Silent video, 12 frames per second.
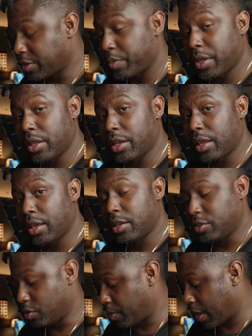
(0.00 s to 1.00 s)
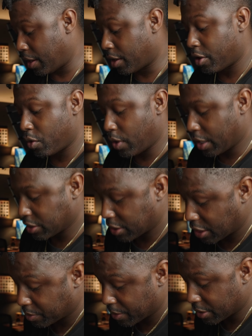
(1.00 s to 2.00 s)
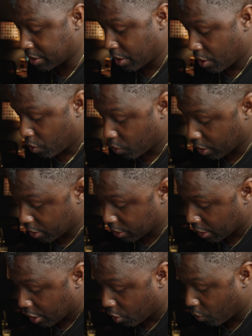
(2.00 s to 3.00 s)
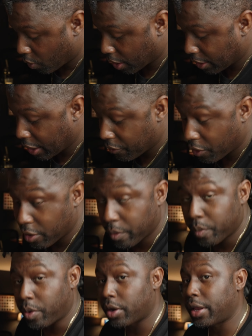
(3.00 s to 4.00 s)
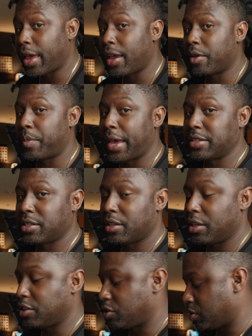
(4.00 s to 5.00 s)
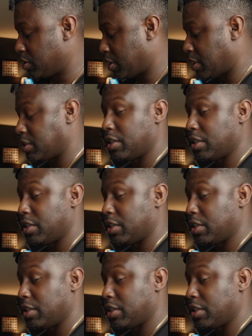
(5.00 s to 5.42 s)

the ability to make quick adjustments with one lever per leg, basically, to adjust